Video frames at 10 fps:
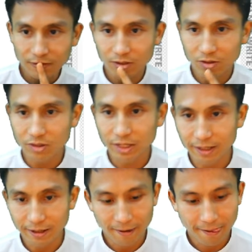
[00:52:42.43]

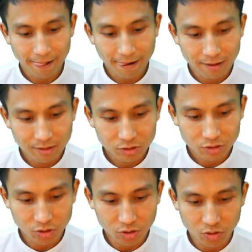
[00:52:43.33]
Okay.
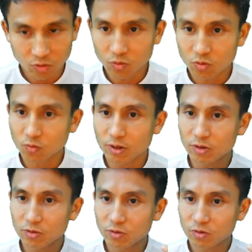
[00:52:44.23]
So,
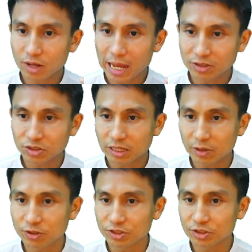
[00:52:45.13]
well, actually,
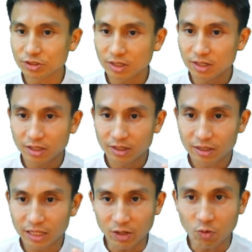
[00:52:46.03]
we're just gonna
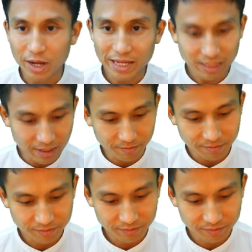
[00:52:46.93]
equate them.